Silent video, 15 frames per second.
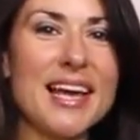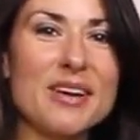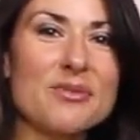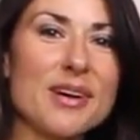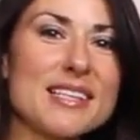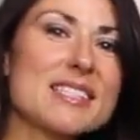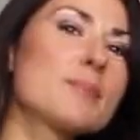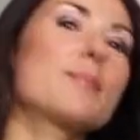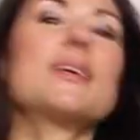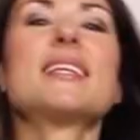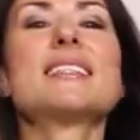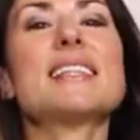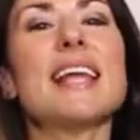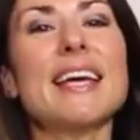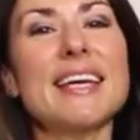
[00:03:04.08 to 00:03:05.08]
and
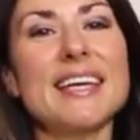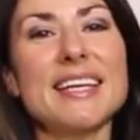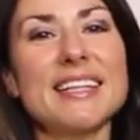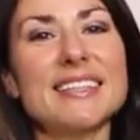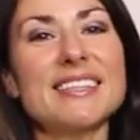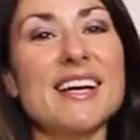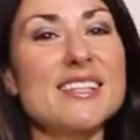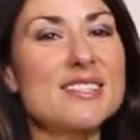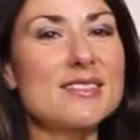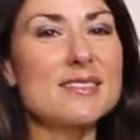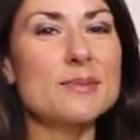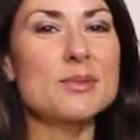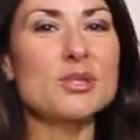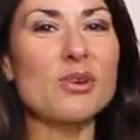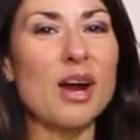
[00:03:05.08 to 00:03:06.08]
recipes like it, tons of
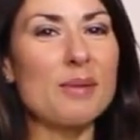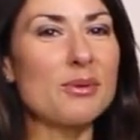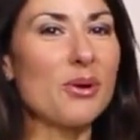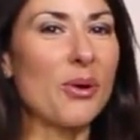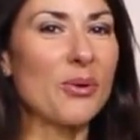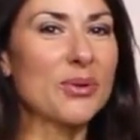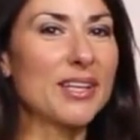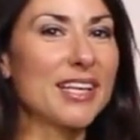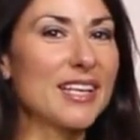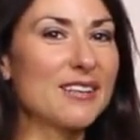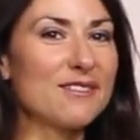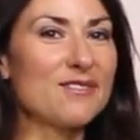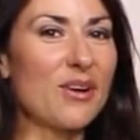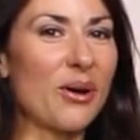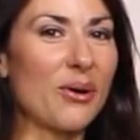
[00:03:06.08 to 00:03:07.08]
subscriber only
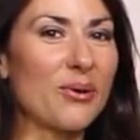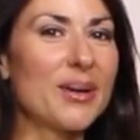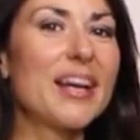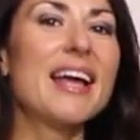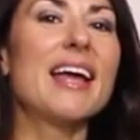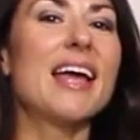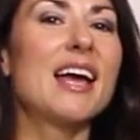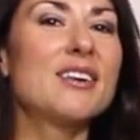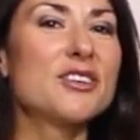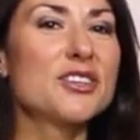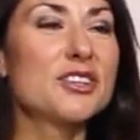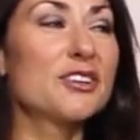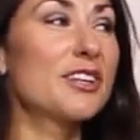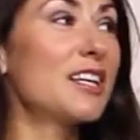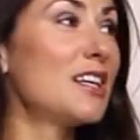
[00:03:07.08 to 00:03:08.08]
info, enter
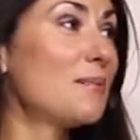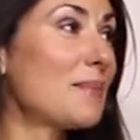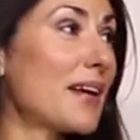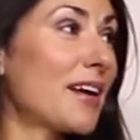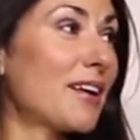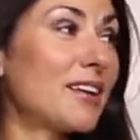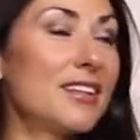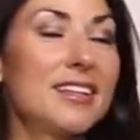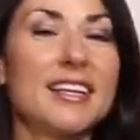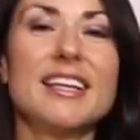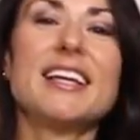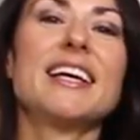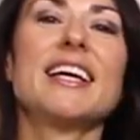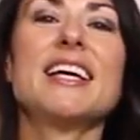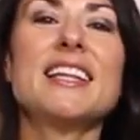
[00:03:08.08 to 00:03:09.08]
your email
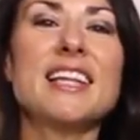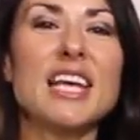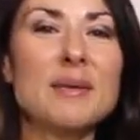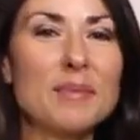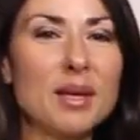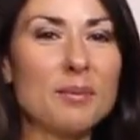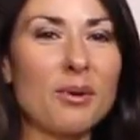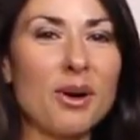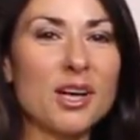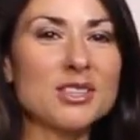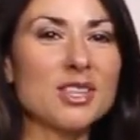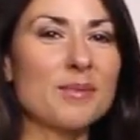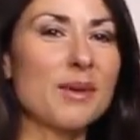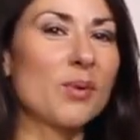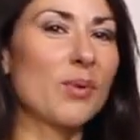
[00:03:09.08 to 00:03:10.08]
in the email
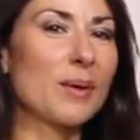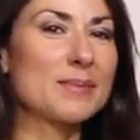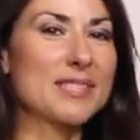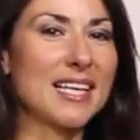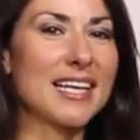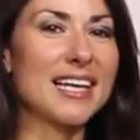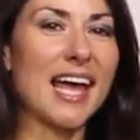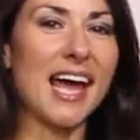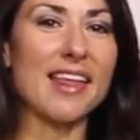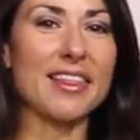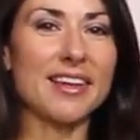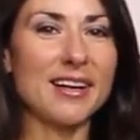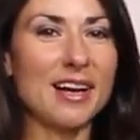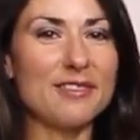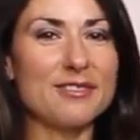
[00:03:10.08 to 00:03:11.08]
box on my website,
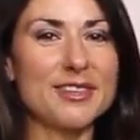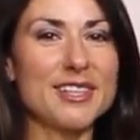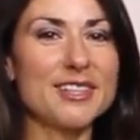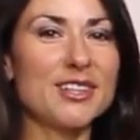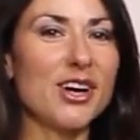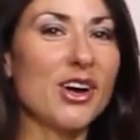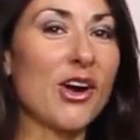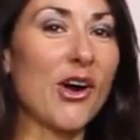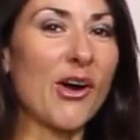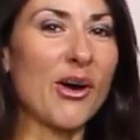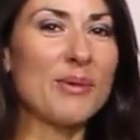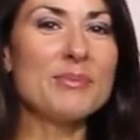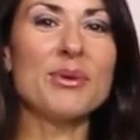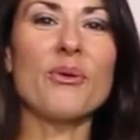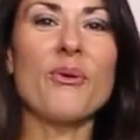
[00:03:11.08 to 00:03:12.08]

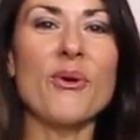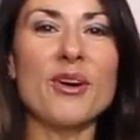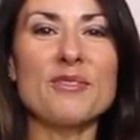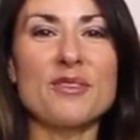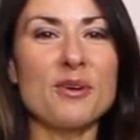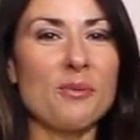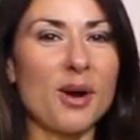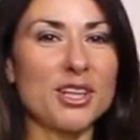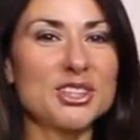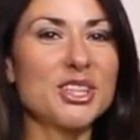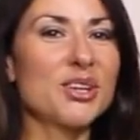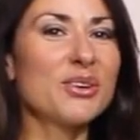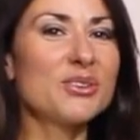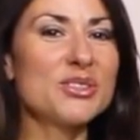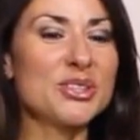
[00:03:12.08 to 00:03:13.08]
kathleenheffernan.com, or if you're
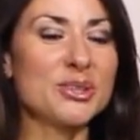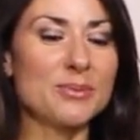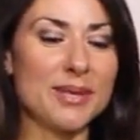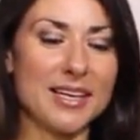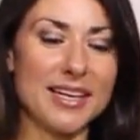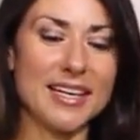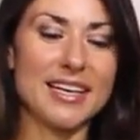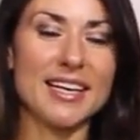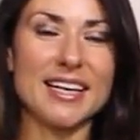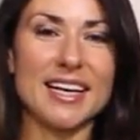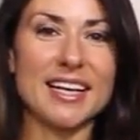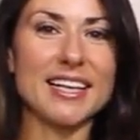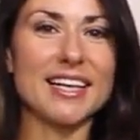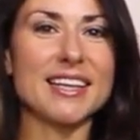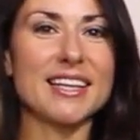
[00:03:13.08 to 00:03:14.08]
watching YouTube,
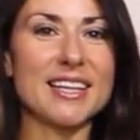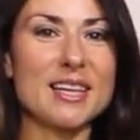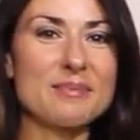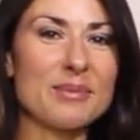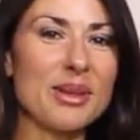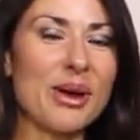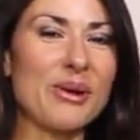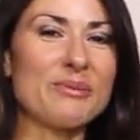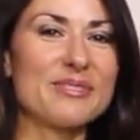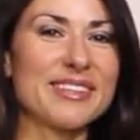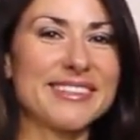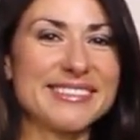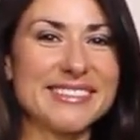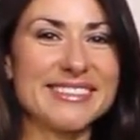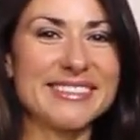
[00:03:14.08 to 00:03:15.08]
click the link below.
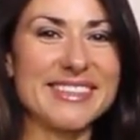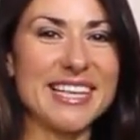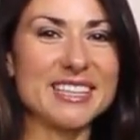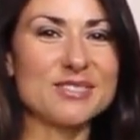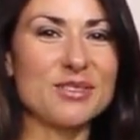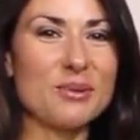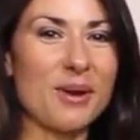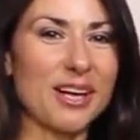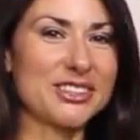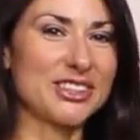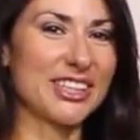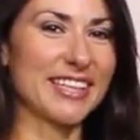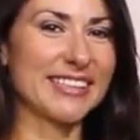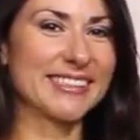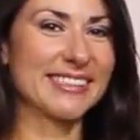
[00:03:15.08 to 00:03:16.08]
Thanks for
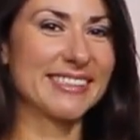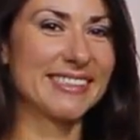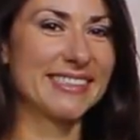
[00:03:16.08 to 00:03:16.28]
watching.